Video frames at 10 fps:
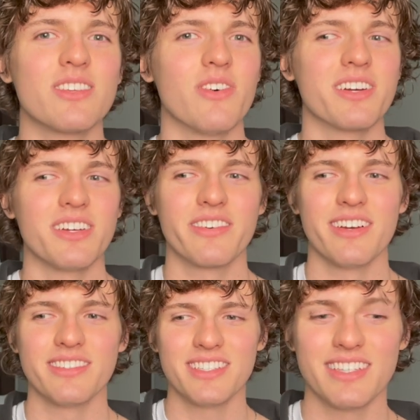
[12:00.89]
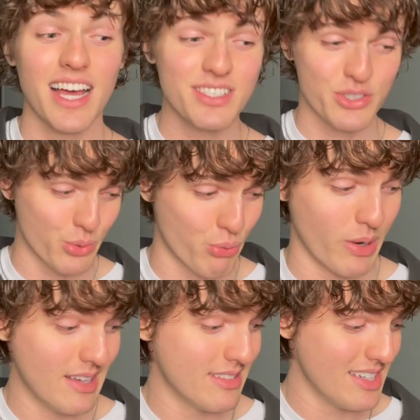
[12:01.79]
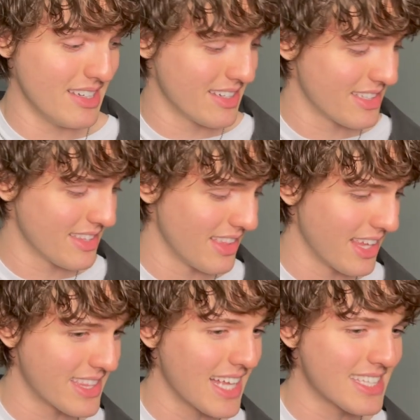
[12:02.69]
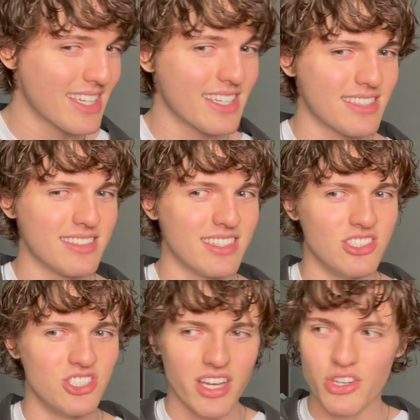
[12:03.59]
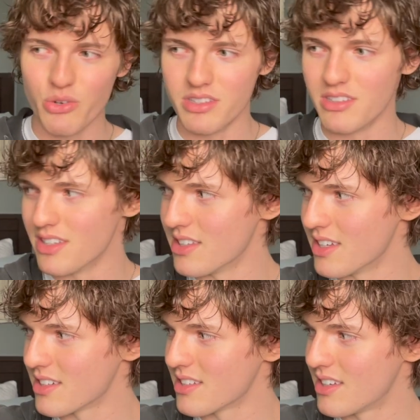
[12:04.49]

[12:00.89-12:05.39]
fucking crazy. That's crazy. Like, that's like genuinely like,